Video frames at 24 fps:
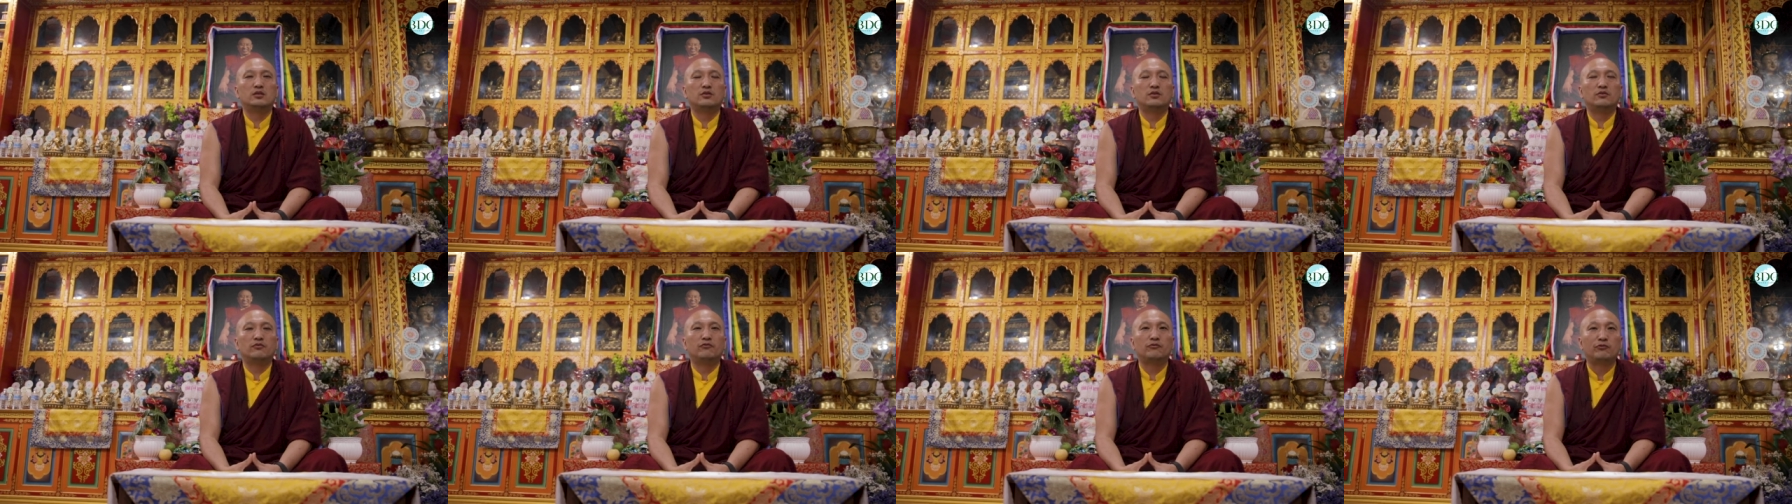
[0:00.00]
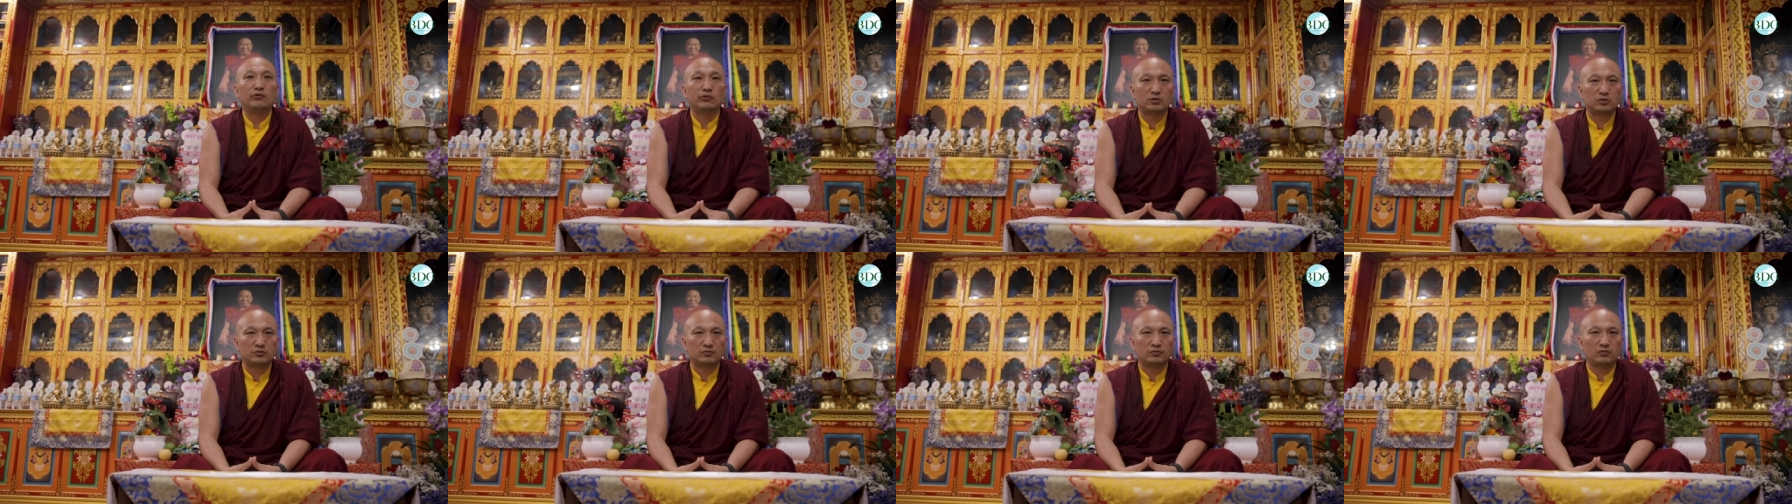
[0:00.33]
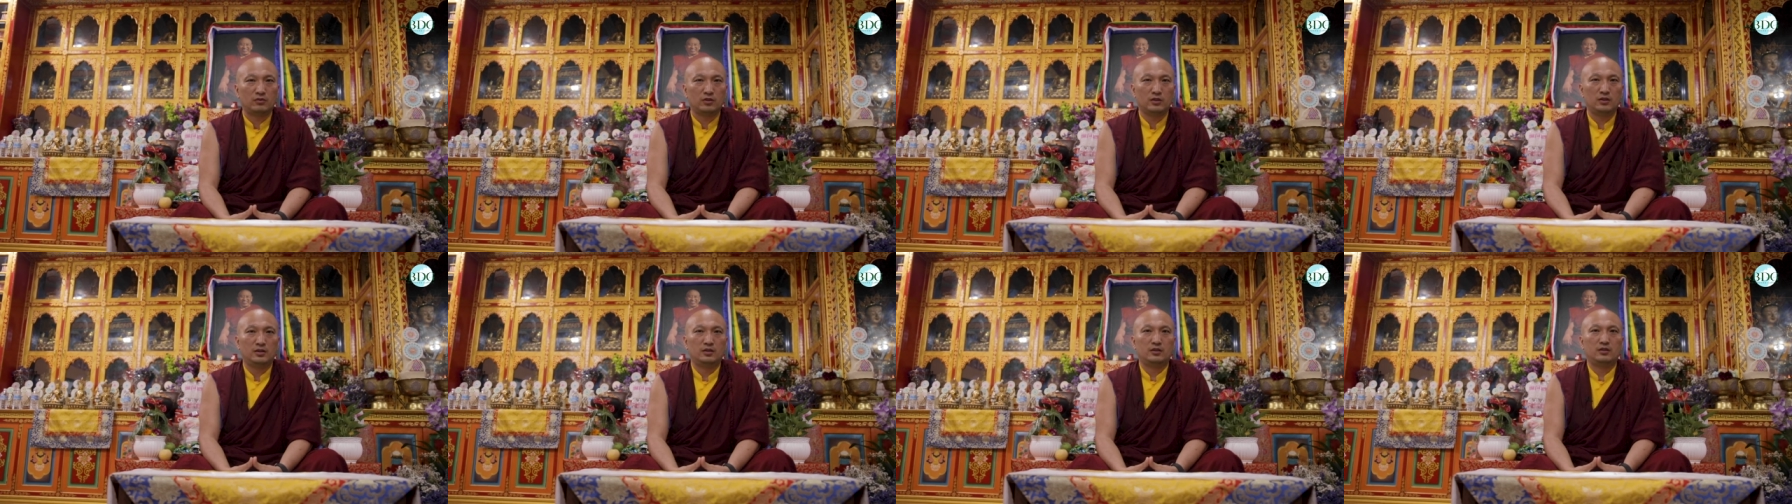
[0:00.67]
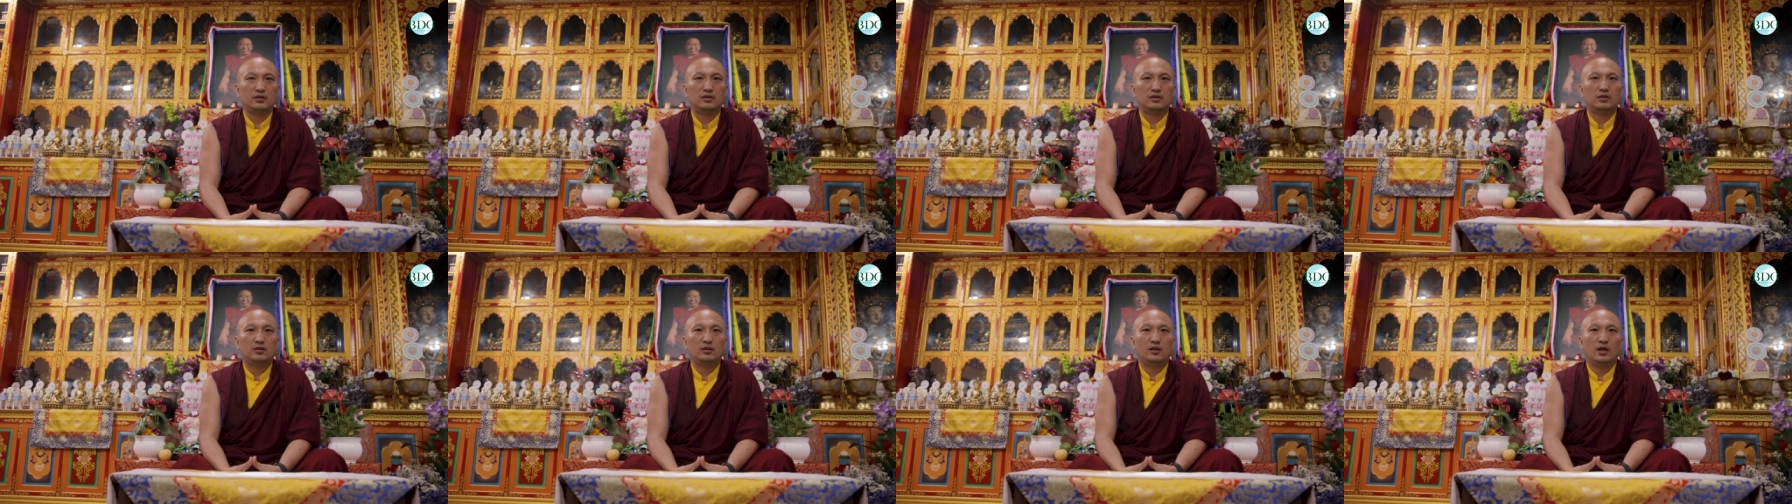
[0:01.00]
forcefully,
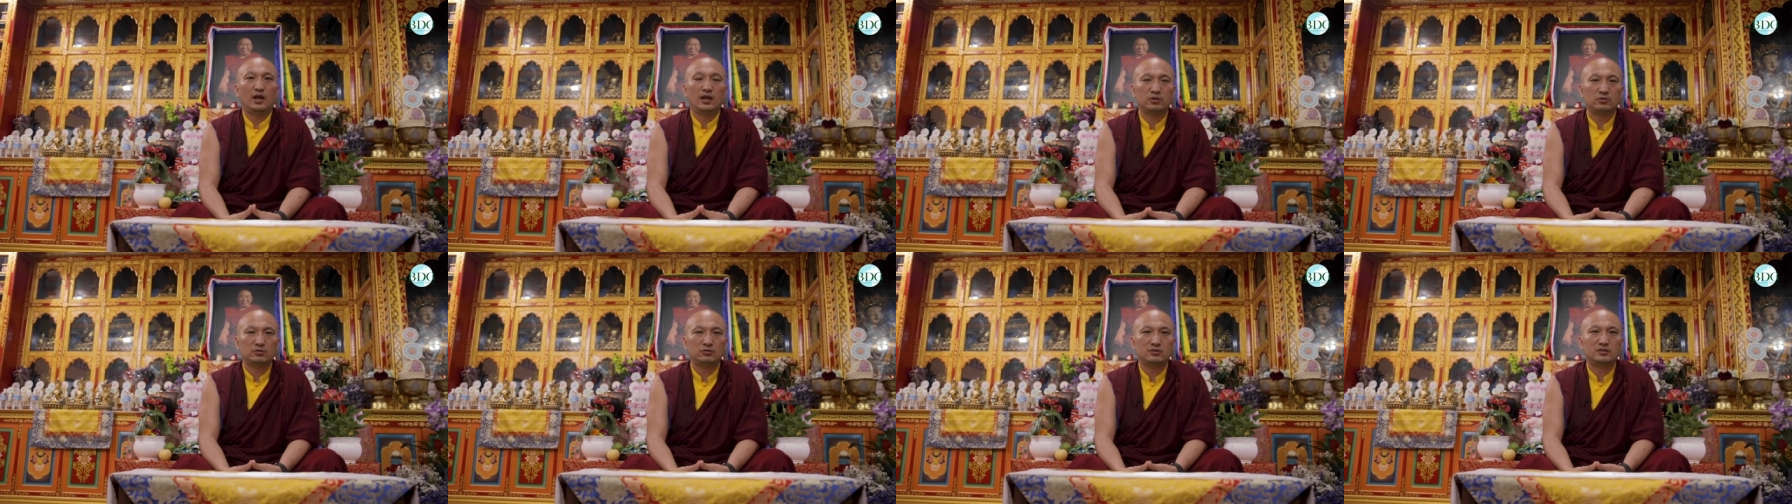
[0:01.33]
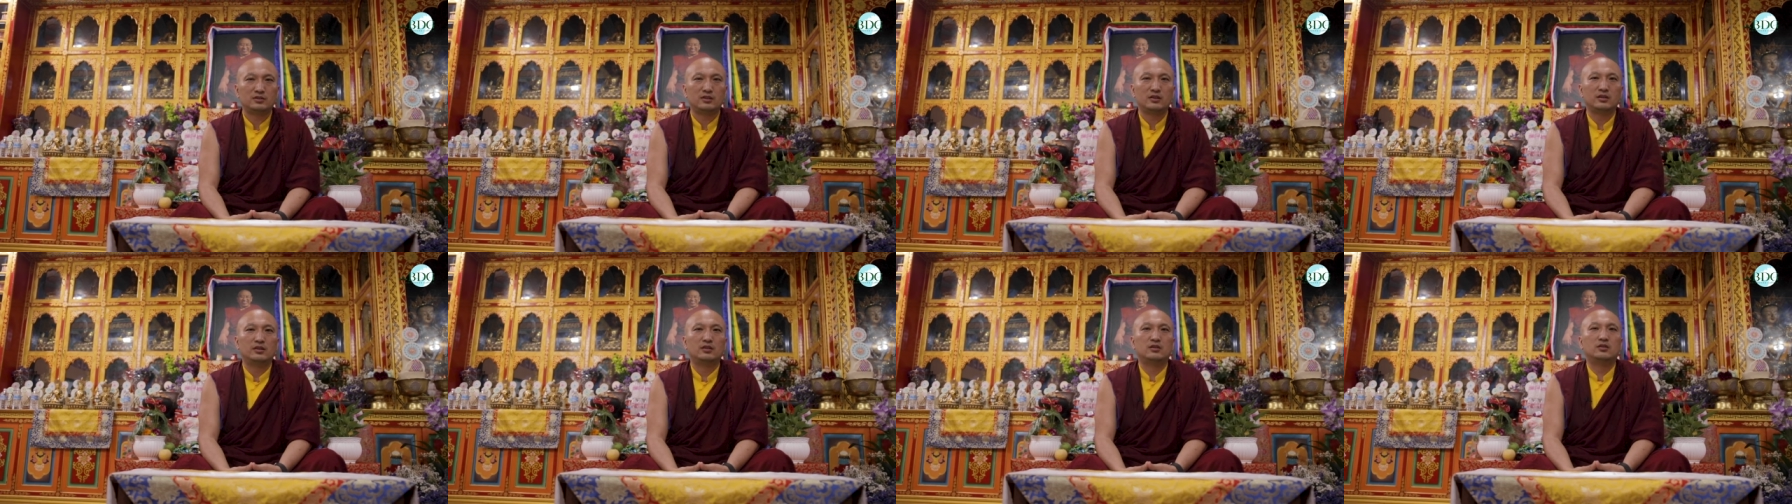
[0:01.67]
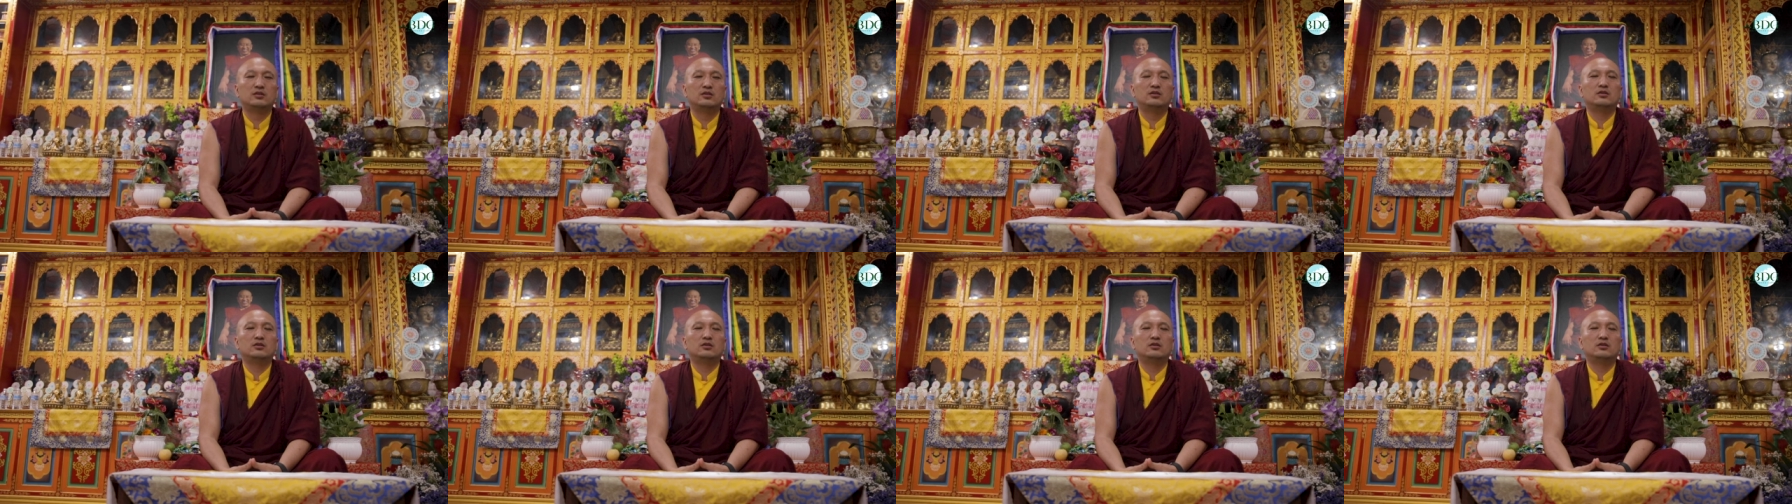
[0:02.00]
I should say,